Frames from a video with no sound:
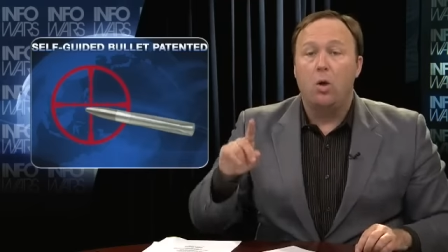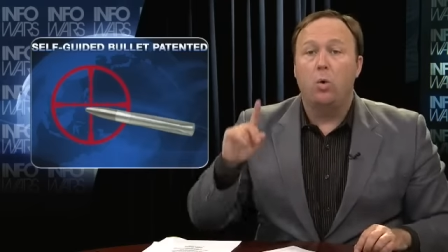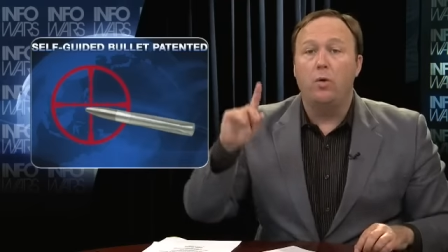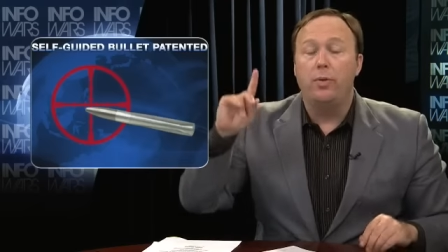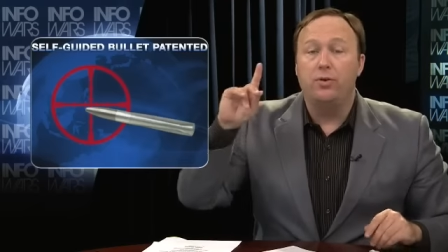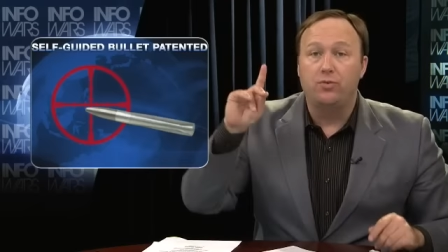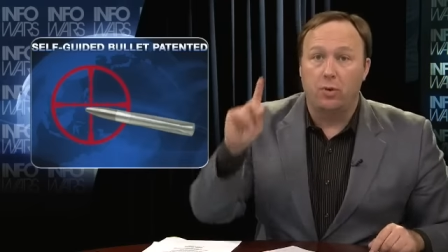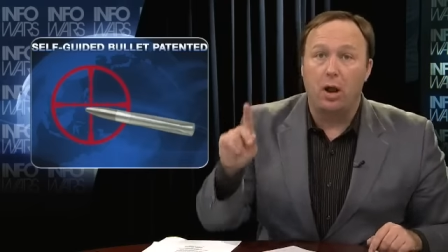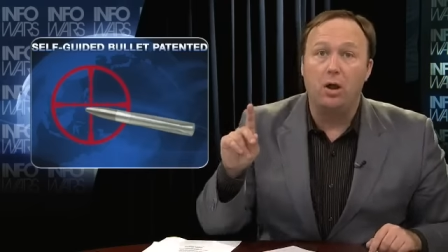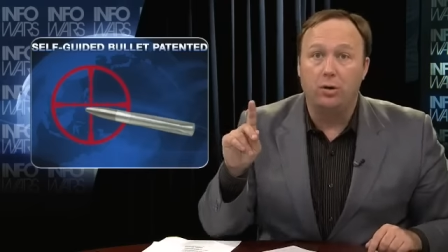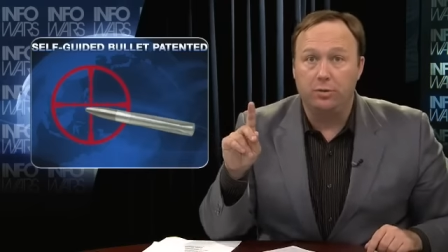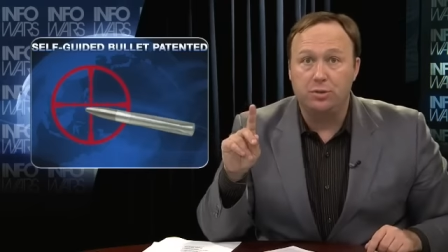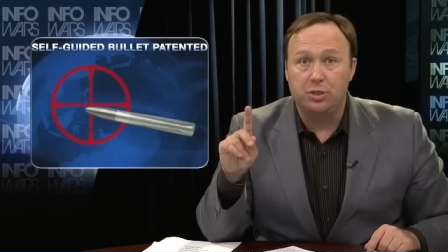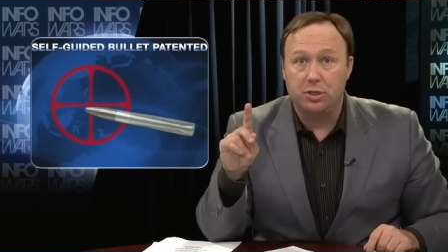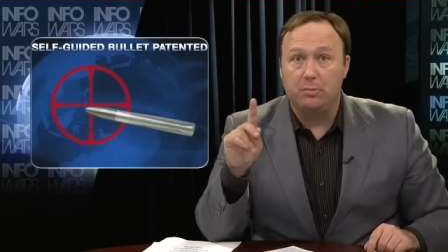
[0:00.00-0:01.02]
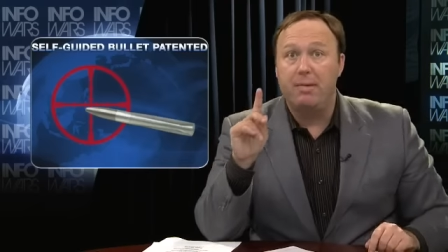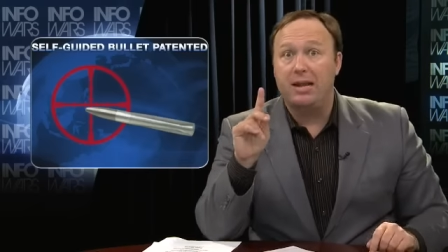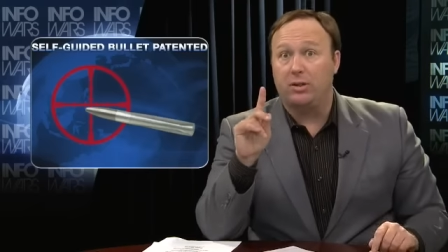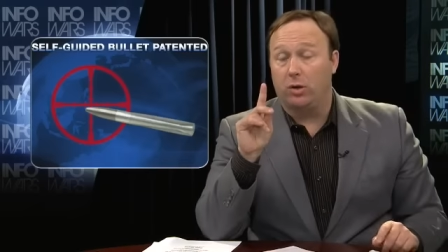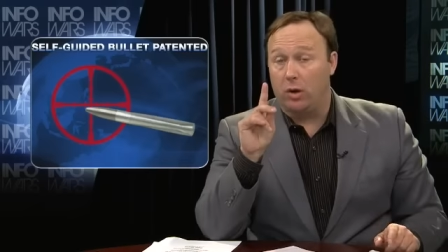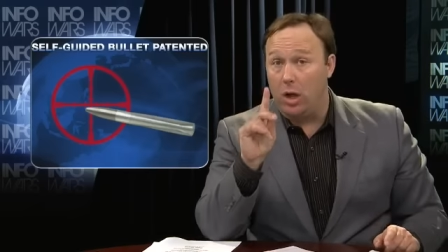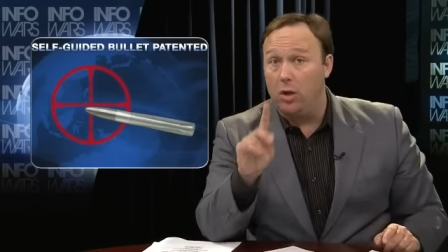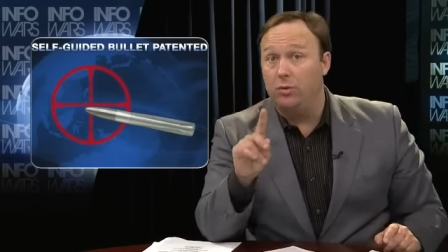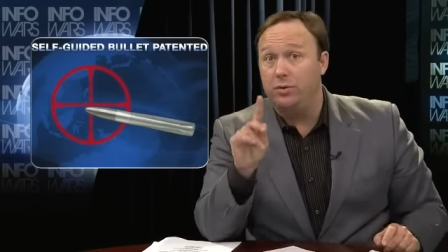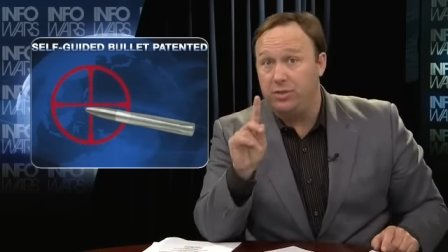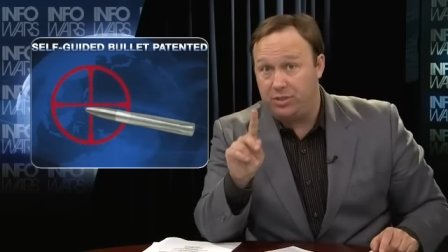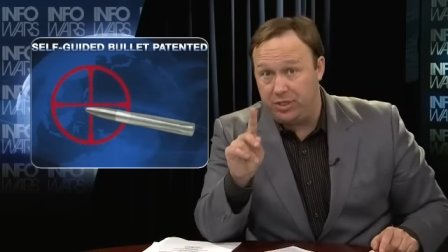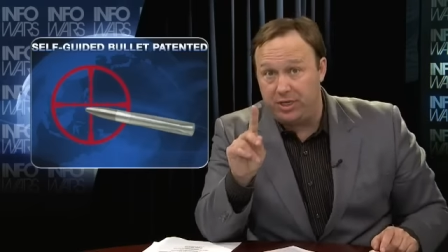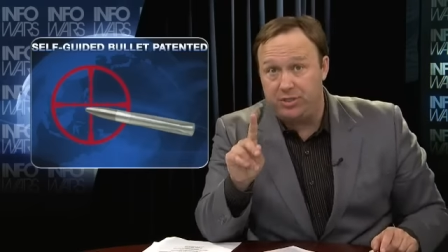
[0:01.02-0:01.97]
where the drones make their own
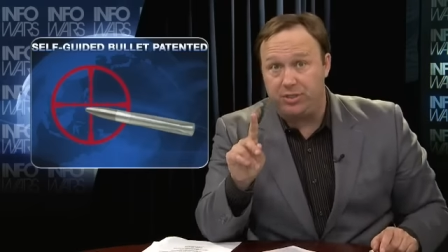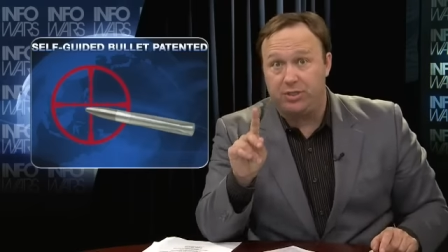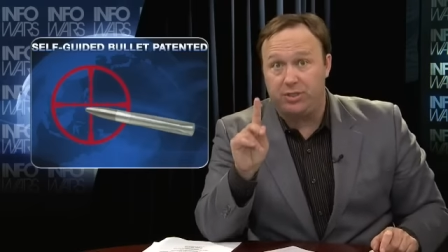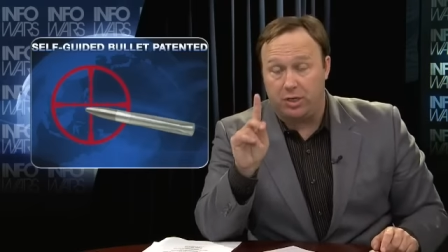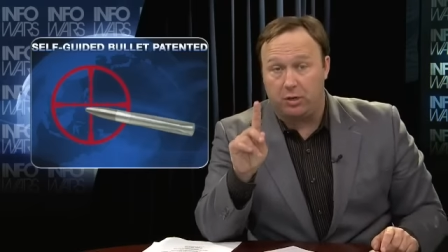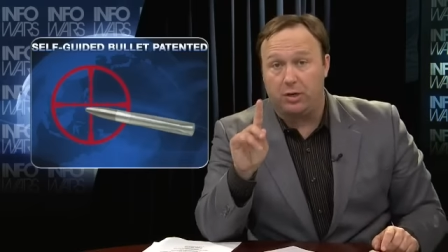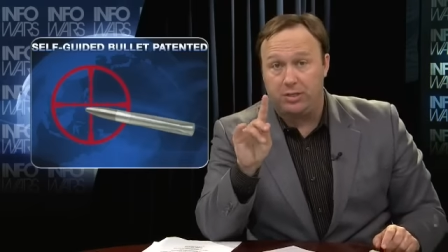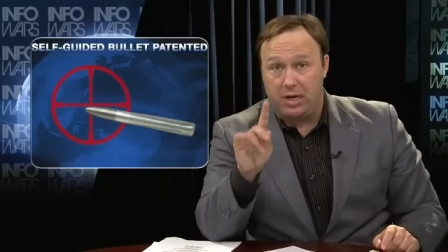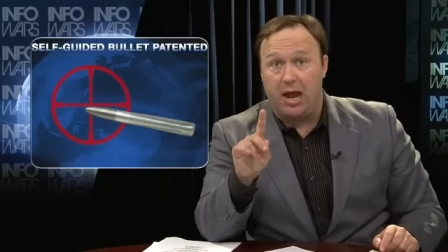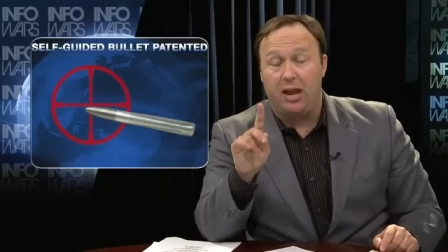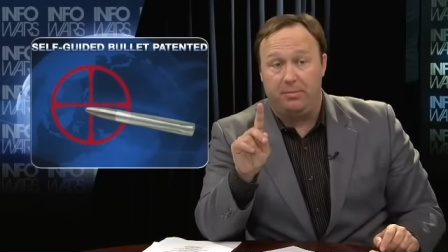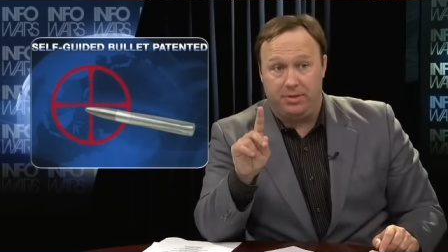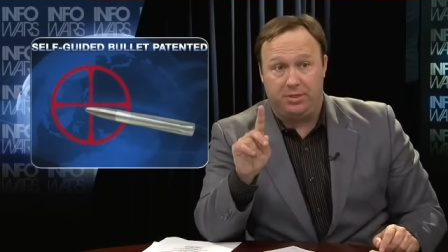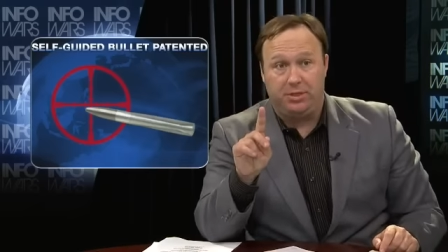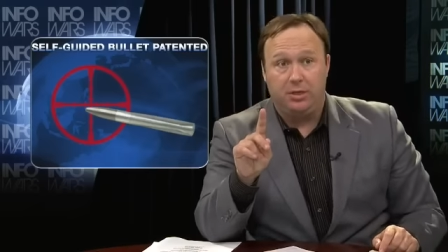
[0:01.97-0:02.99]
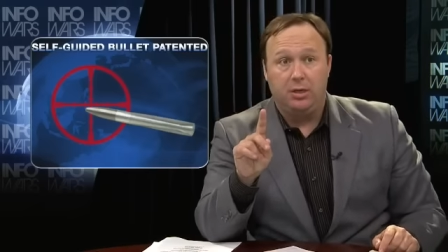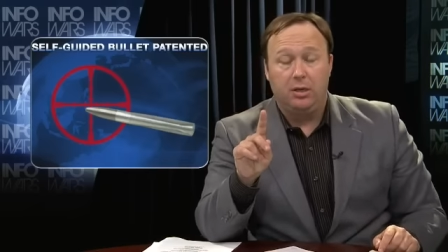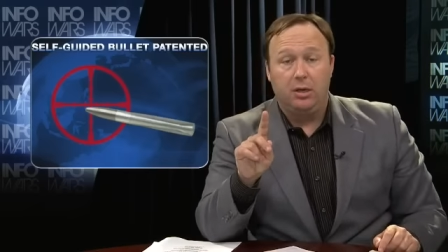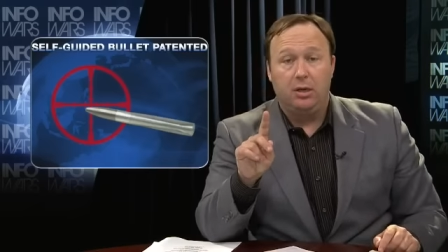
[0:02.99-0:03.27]
decisions that are autonomous.